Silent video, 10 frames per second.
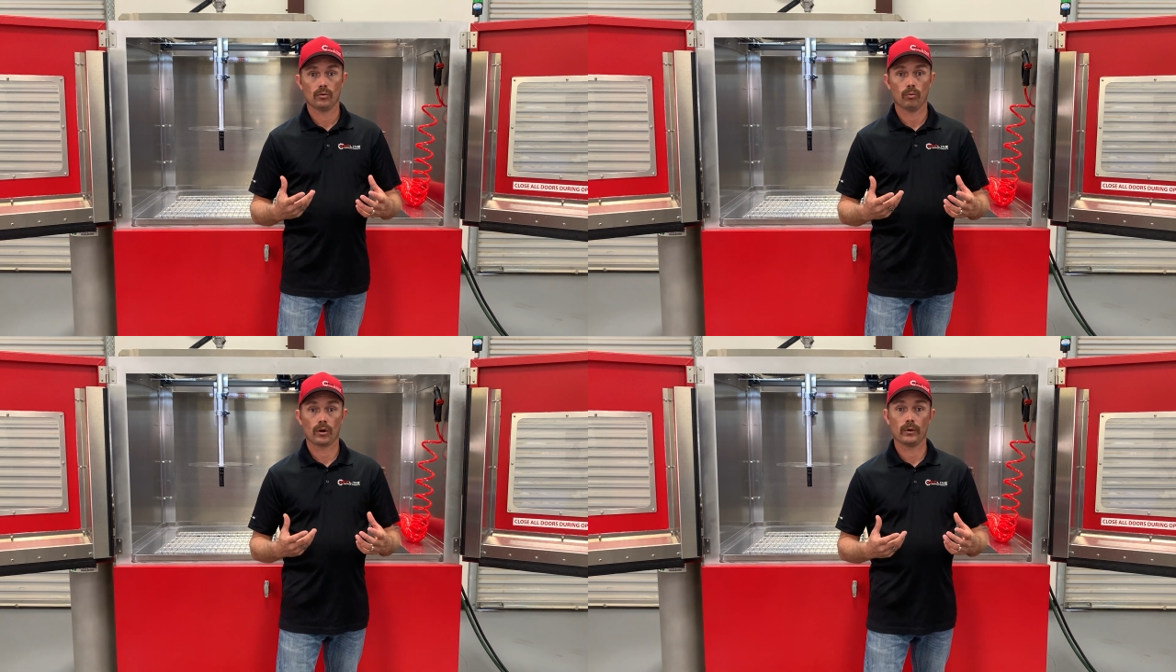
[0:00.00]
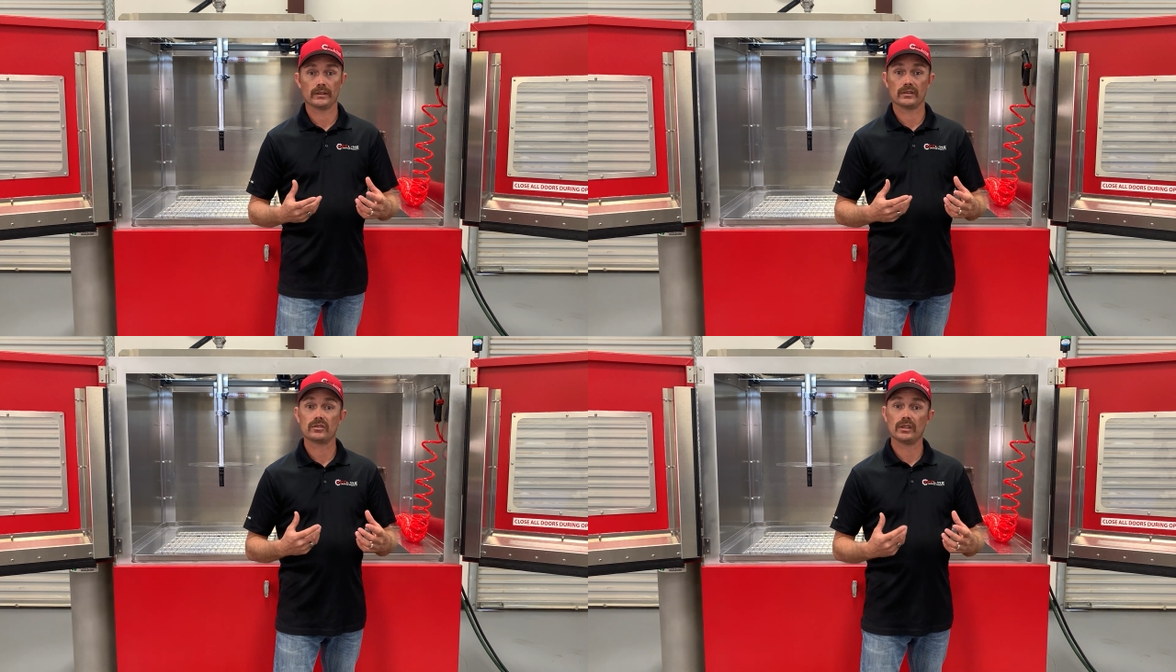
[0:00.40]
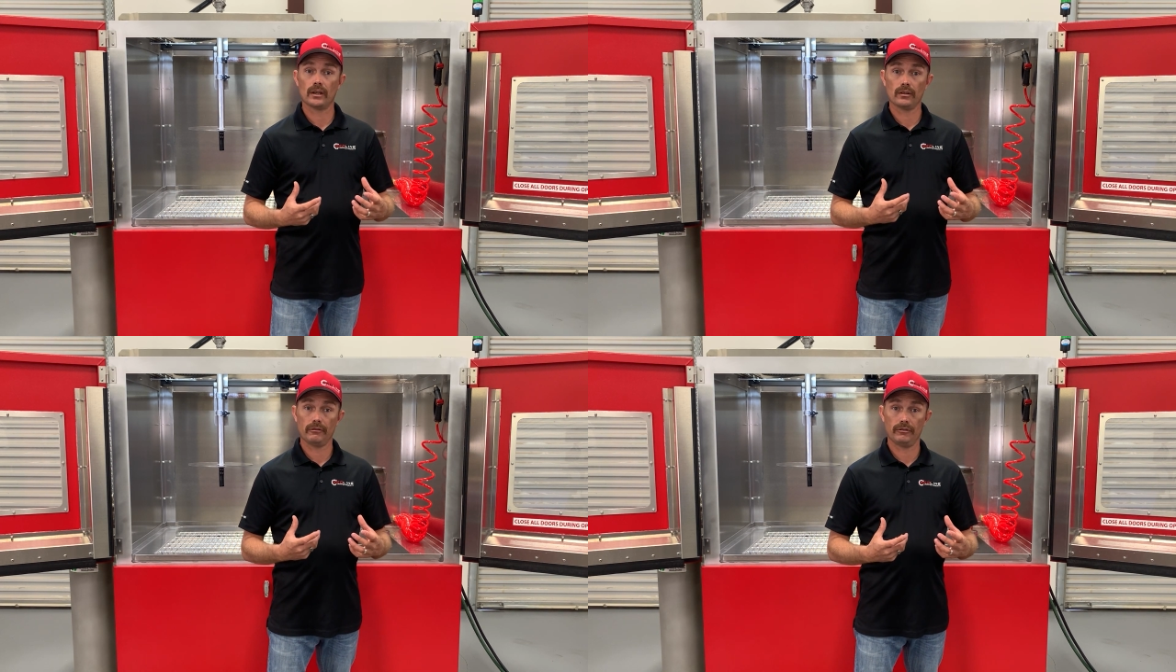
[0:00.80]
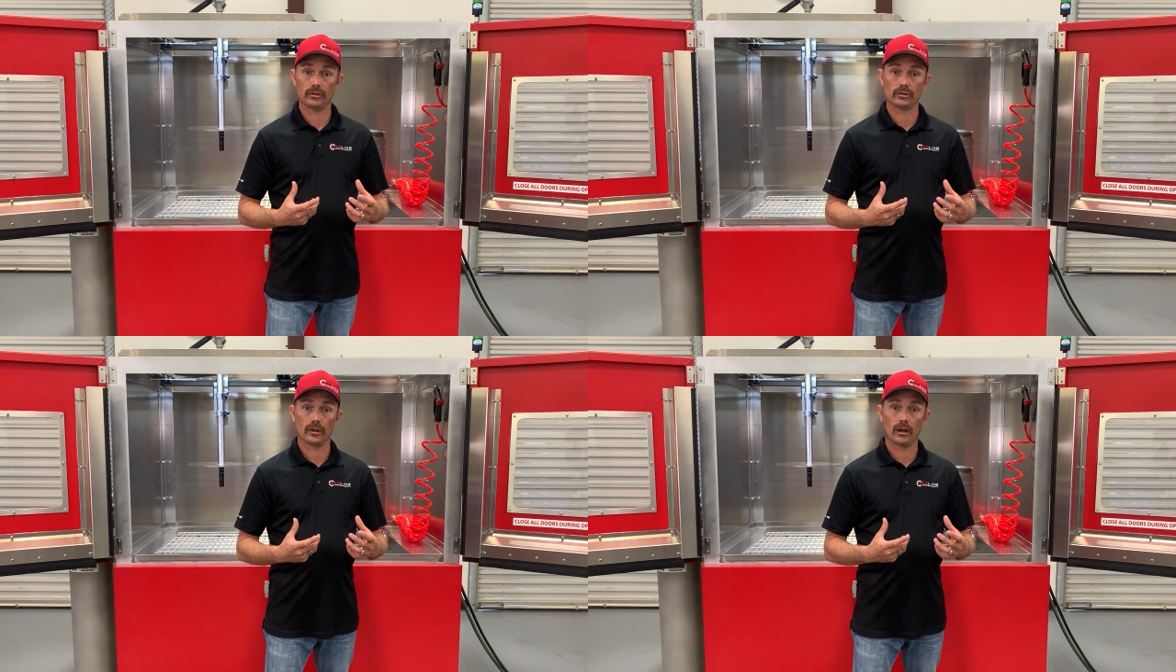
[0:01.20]
We're going to center the
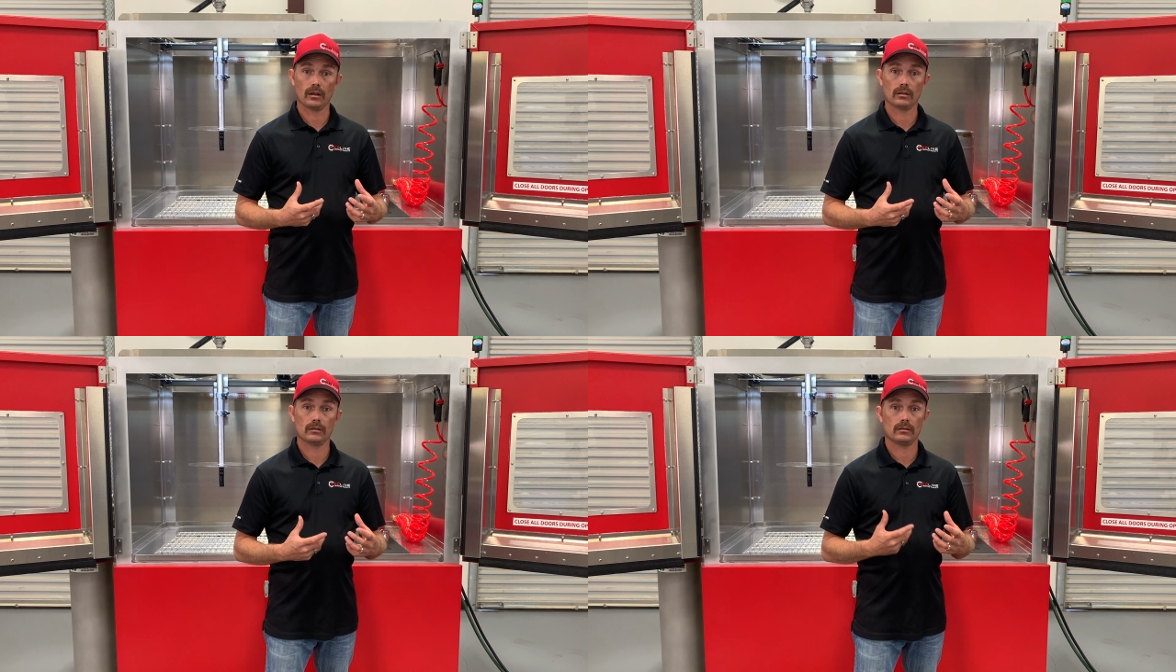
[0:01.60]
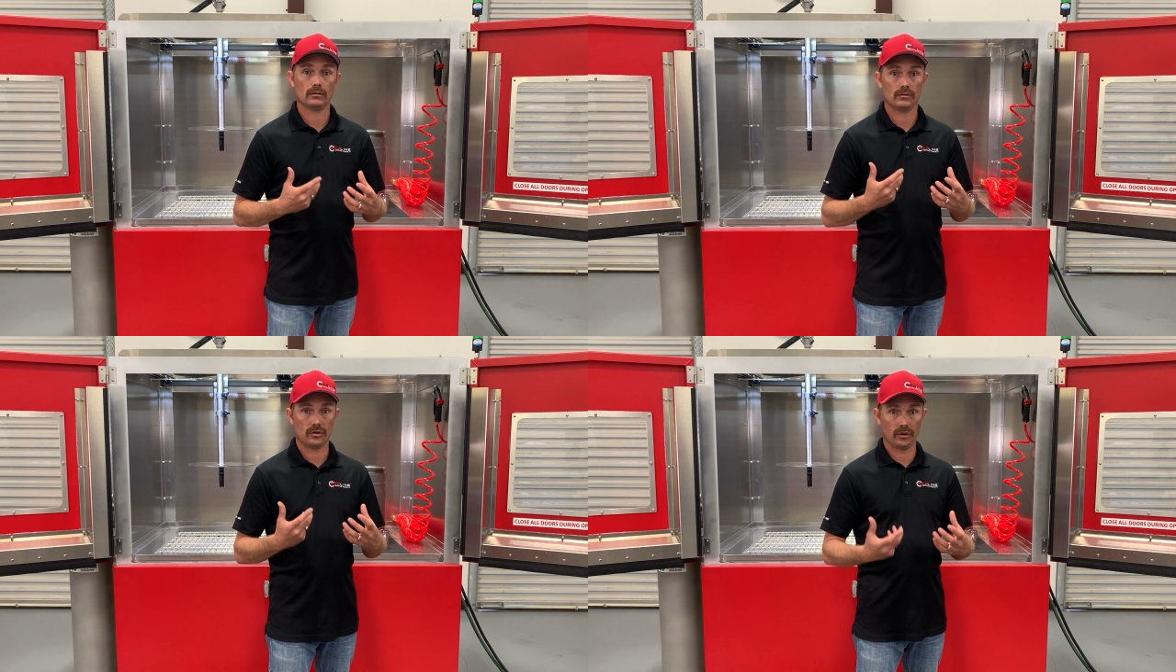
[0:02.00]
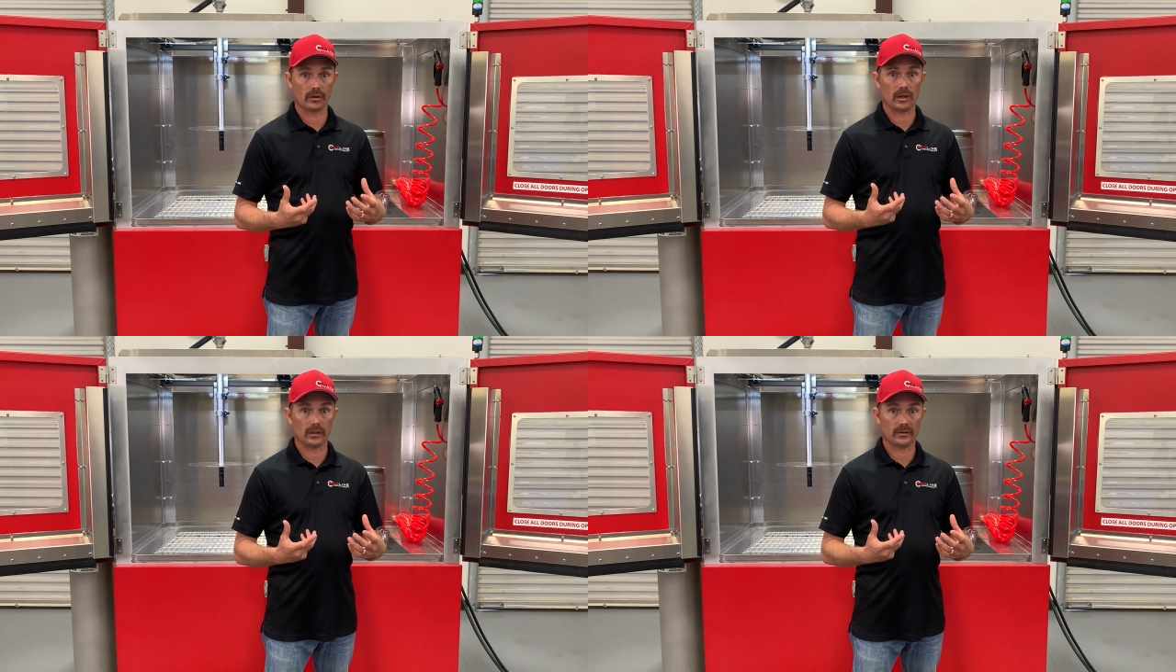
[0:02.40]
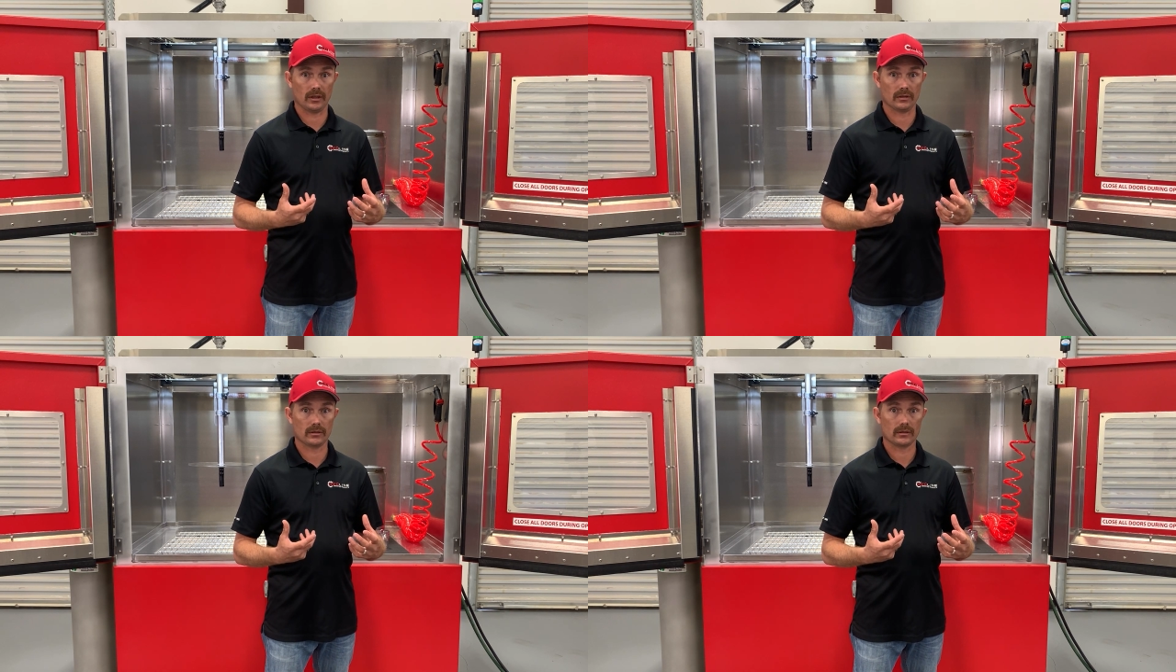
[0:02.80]
filter to the
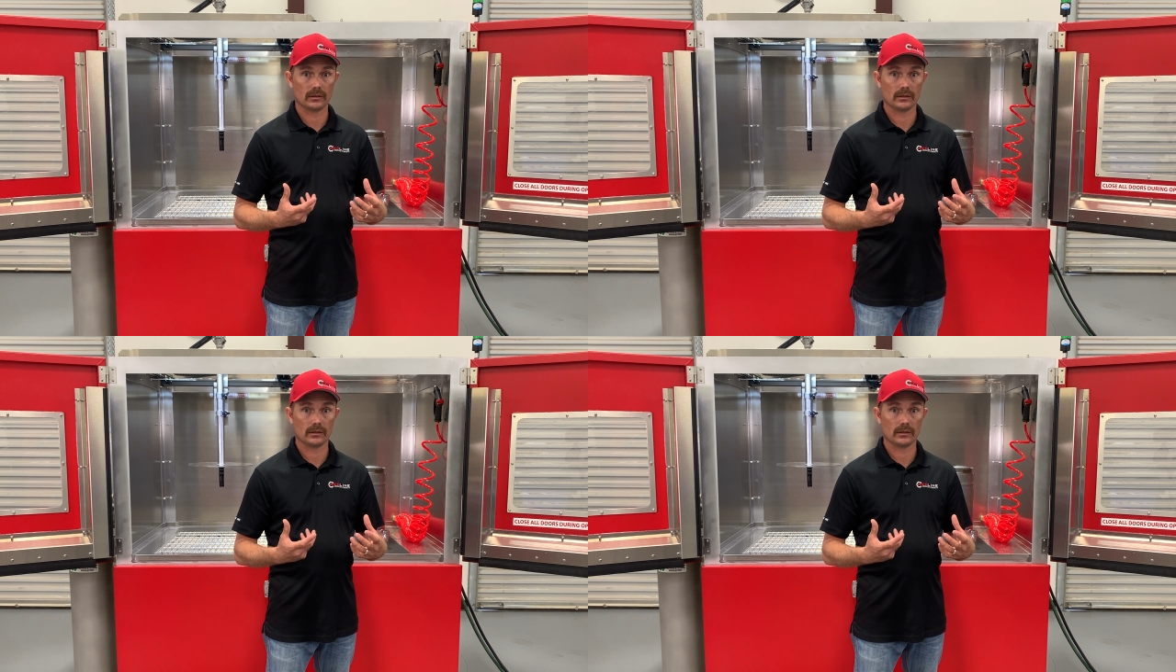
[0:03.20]
crosshairs.